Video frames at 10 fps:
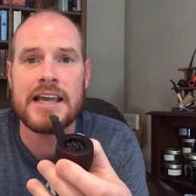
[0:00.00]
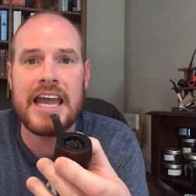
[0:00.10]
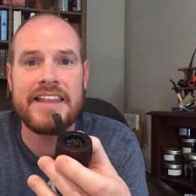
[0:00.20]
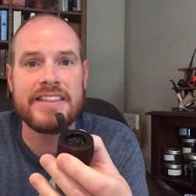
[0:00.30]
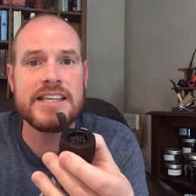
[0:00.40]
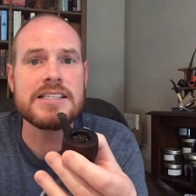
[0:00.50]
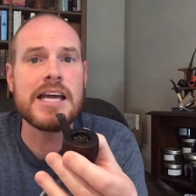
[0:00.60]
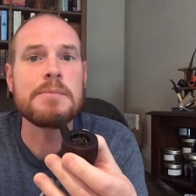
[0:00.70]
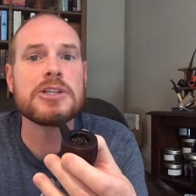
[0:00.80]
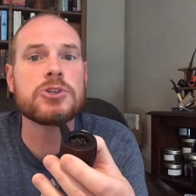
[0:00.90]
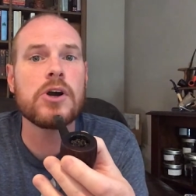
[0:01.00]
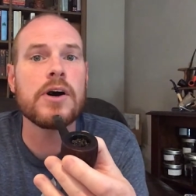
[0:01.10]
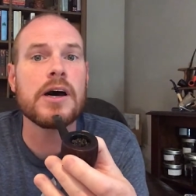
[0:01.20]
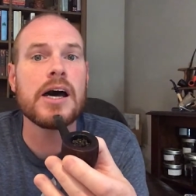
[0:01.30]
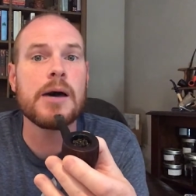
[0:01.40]
And this time I
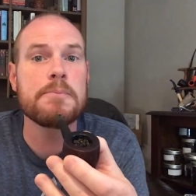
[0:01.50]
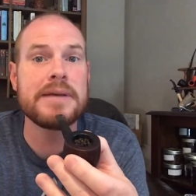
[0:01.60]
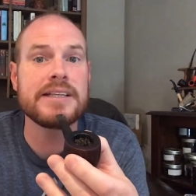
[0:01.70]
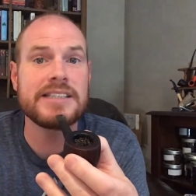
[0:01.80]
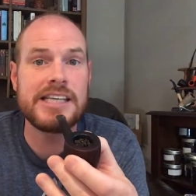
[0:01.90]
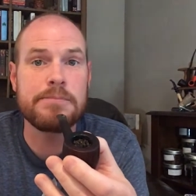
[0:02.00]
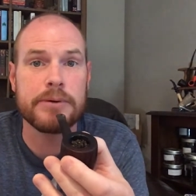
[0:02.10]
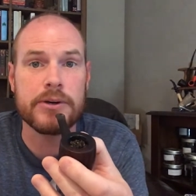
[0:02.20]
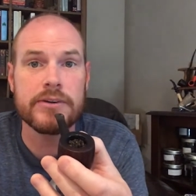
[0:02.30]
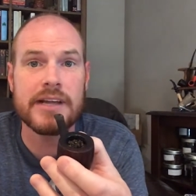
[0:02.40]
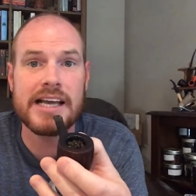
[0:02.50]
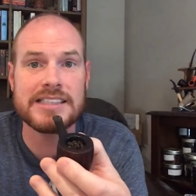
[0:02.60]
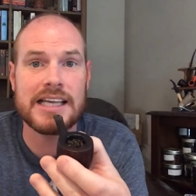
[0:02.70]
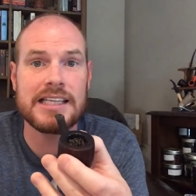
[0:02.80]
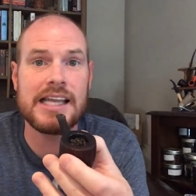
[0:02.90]
draw a bit deeper as
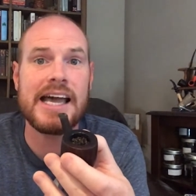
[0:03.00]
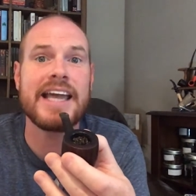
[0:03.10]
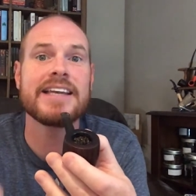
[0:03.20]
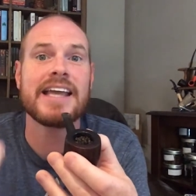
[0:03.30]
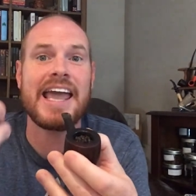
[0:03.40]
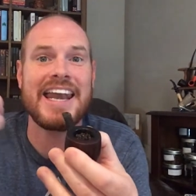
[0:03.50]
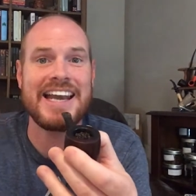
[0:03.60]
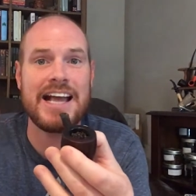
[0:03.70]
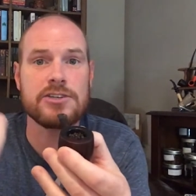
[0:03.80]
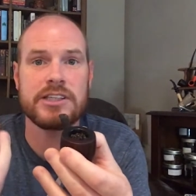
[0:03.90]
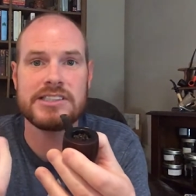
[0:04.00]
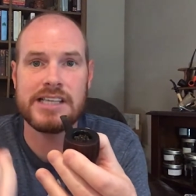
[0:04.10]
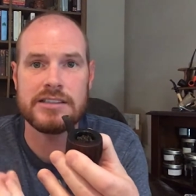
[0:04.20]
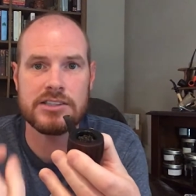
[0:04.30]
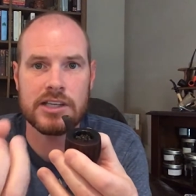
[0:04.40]
I light, and it actually
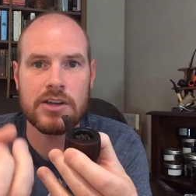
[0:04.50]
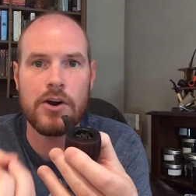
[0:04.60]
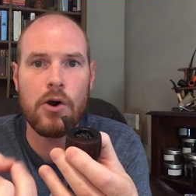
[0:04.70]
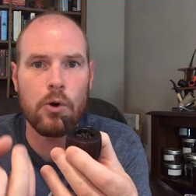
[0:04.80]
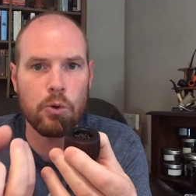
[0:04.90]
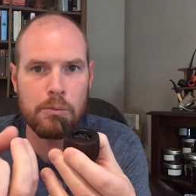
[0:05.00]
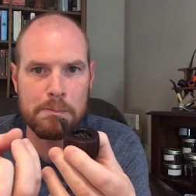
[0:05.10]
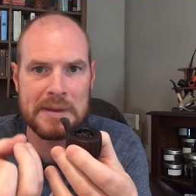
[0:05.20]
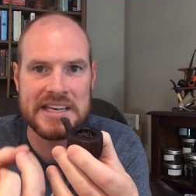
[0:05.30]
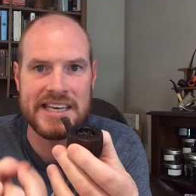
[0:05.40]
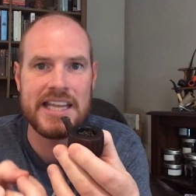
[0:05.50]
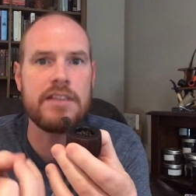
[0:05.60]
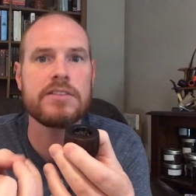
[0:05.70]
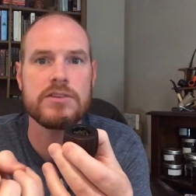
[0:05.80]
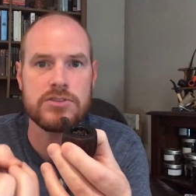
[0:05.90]
sets the coal
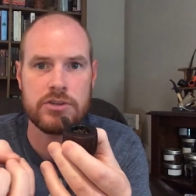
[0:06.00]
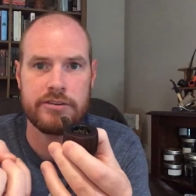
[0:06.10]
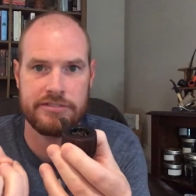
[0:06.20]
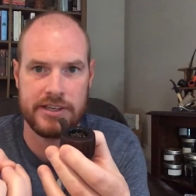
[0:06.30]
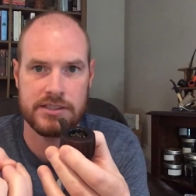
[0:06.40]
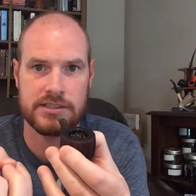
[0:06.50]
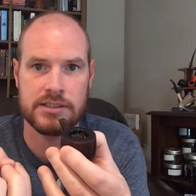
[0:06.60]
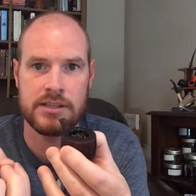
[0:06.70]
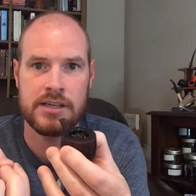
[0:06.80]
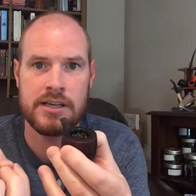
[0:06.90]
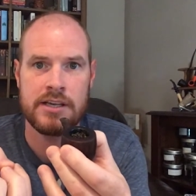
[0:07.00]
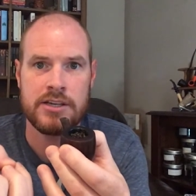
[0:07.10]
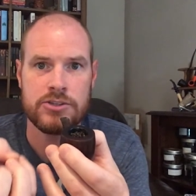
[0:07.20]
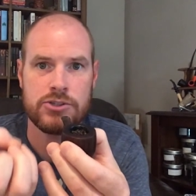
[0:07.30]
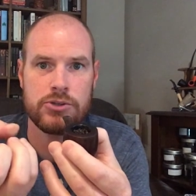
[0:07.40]
beneath the surface
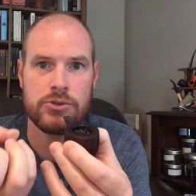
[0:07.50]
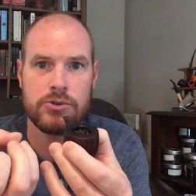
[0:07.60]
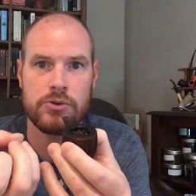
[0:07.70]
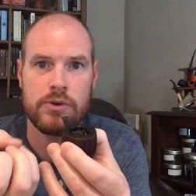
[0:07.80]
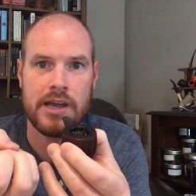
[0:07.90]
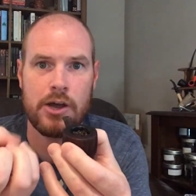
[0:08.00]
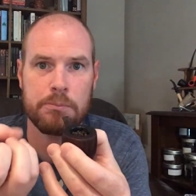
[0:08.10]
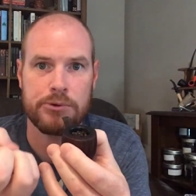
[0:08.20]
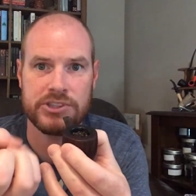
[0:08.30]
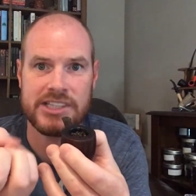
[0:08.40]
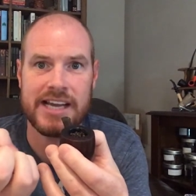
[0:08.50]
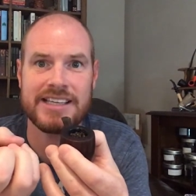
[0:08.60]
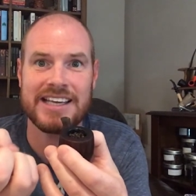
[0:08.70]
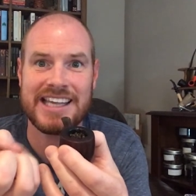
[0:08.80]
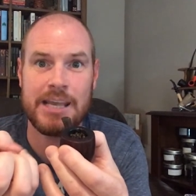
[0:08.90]
to help protect
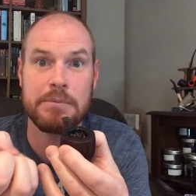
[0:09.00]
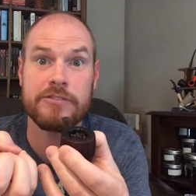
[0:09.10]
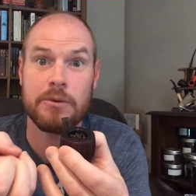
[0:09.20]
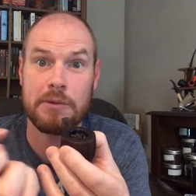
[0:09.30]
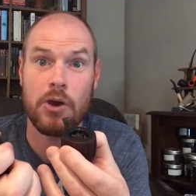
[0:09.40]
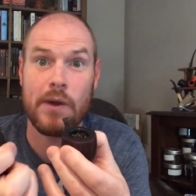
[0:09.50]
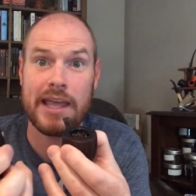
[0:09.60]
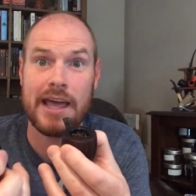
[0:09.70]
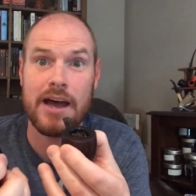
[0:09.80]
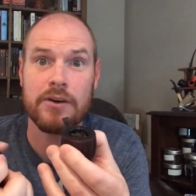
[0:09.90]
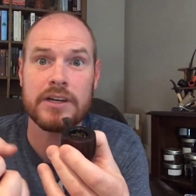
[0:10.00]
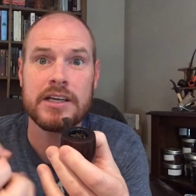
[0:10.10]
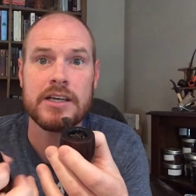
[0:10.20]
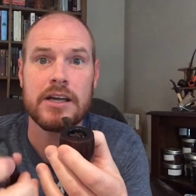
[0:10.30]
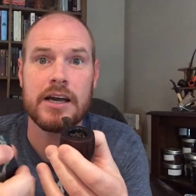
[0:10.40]
it and keep it from going out.
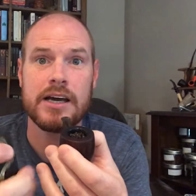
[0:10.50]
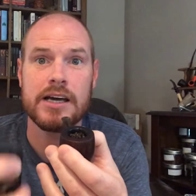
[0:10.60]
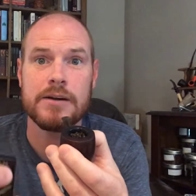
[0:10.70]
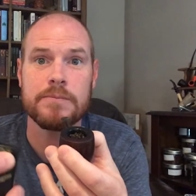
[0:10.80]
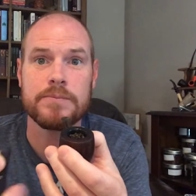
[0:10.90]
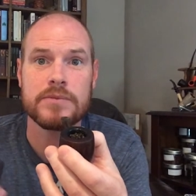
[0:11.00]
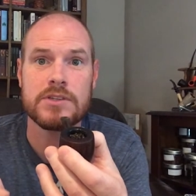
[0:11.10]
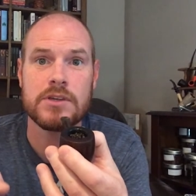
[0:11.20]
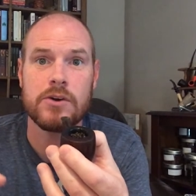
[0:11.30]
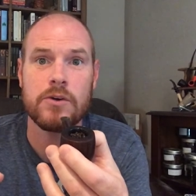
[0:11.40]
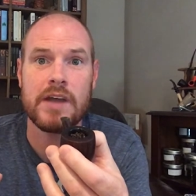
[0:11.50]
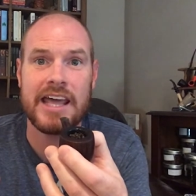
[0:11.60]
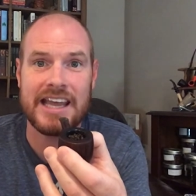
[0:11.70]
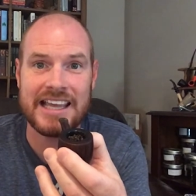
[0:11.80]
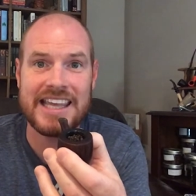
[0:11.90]

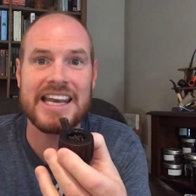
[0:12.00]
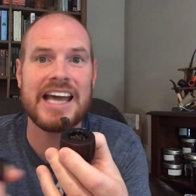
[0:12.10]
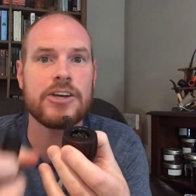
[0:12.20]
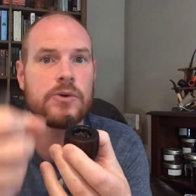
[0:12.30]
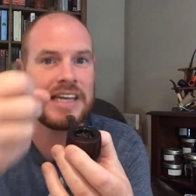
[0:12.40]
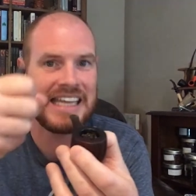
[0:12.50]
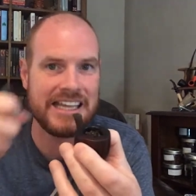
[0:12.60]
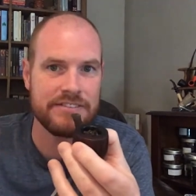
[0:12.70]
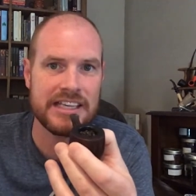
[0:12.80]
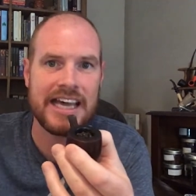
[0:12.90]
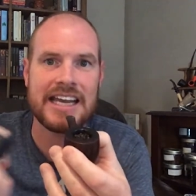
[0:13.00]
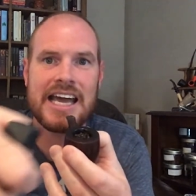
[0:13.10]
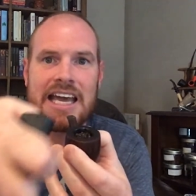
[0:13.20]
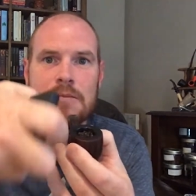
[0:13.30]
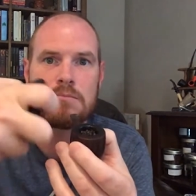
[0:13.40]
And again, I do an even light,
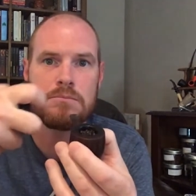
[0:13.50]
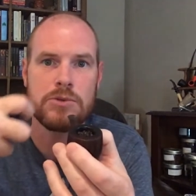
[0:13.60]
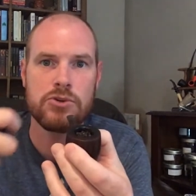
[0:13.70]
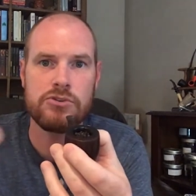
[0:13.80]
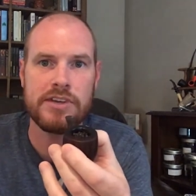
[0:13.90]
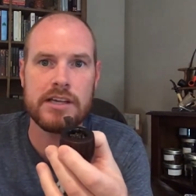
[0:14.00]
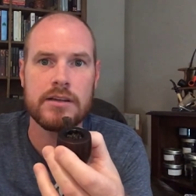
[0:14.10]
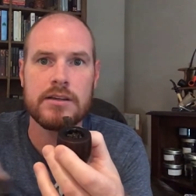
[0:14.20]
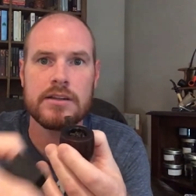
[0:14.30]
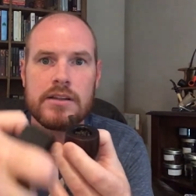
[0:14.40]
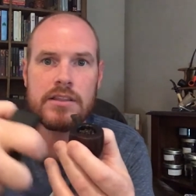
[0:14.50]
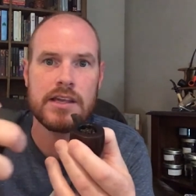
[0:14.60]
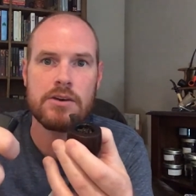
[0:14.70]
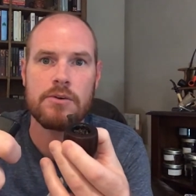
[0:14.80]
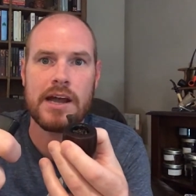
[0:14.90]
kind of moving the
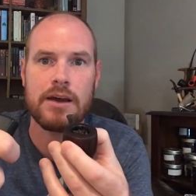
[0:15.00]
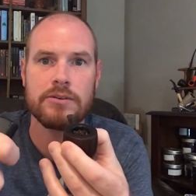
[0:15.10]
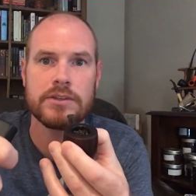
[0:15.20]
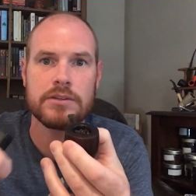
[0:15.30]
thing around,